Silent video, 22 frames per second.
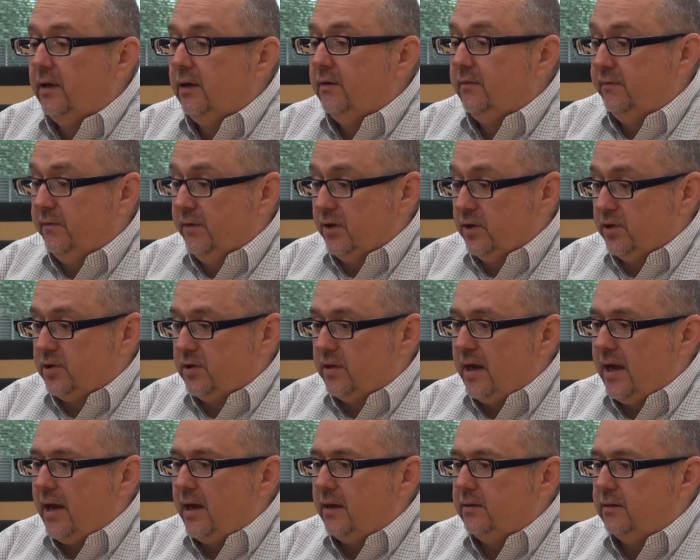finished
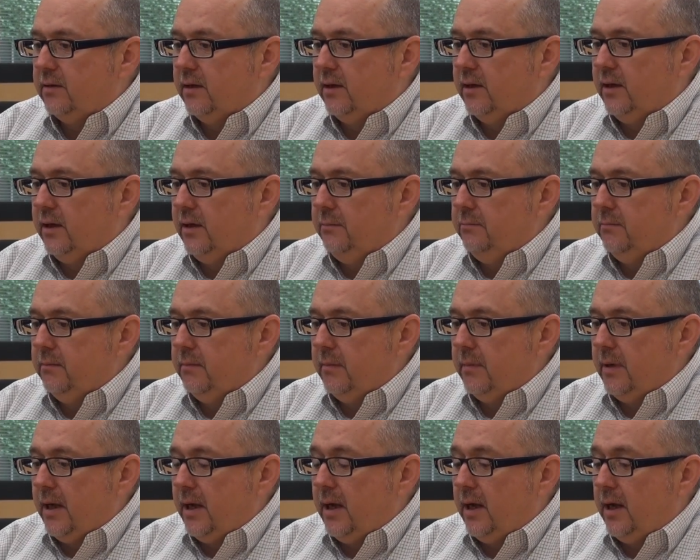that,
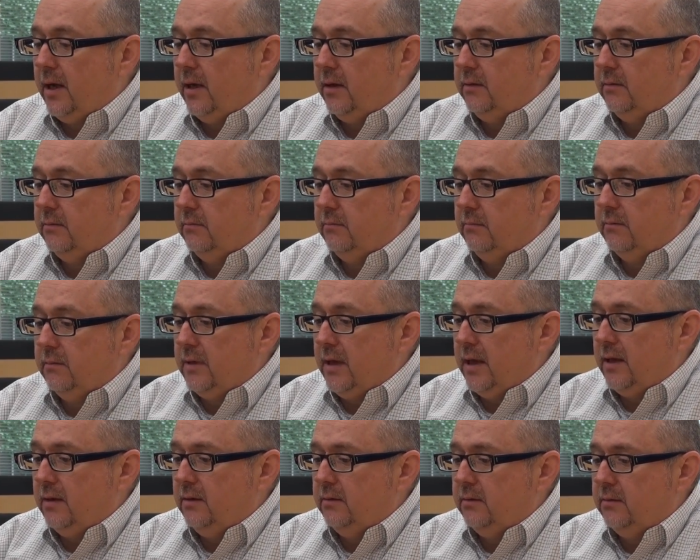and
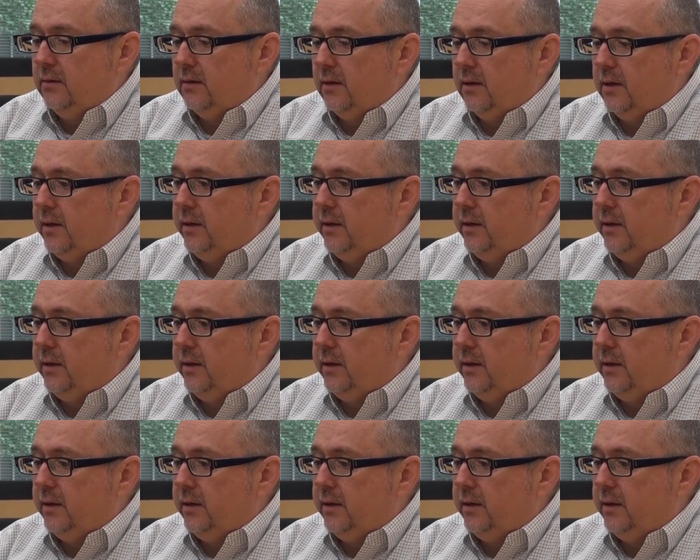then